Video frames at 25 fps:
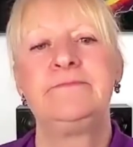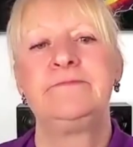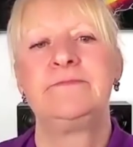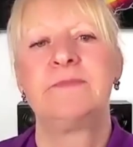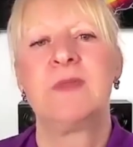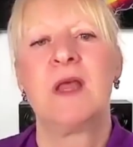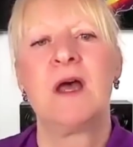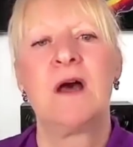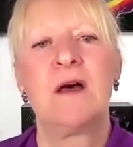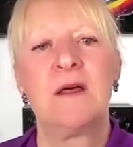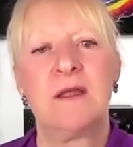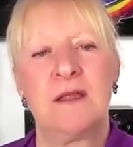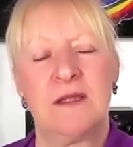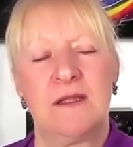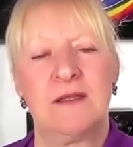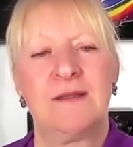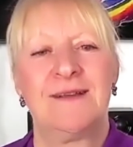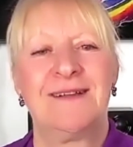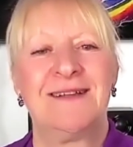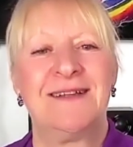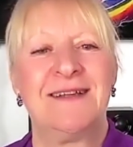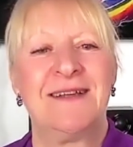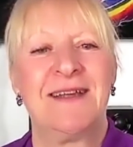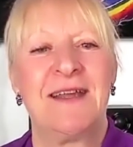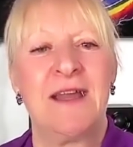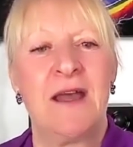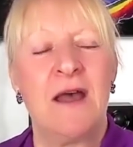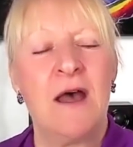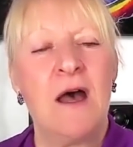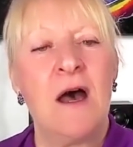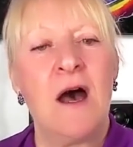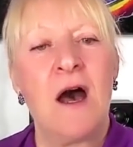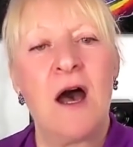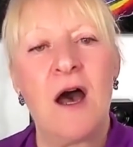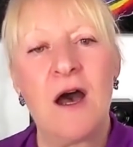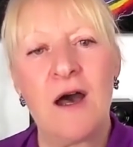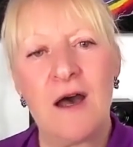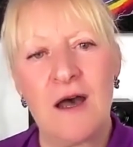lost my train of thought completely,
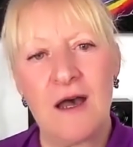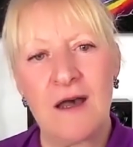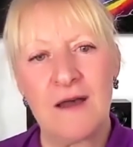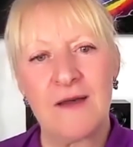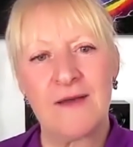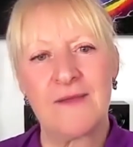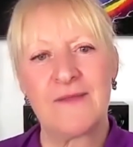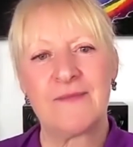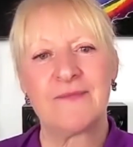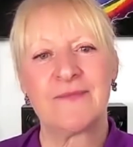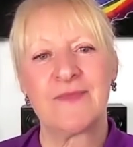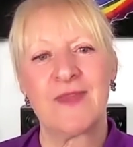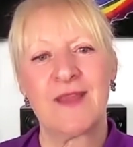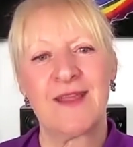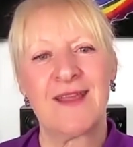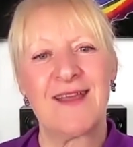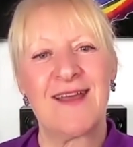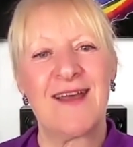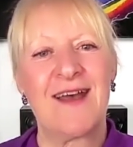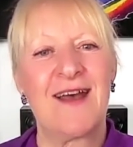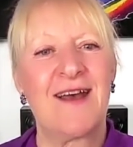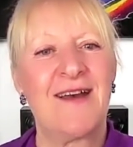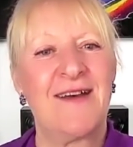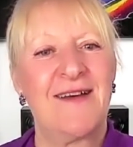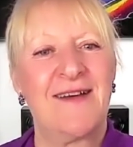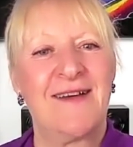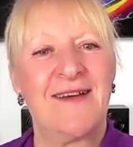Sheryl. Sorry, the siren and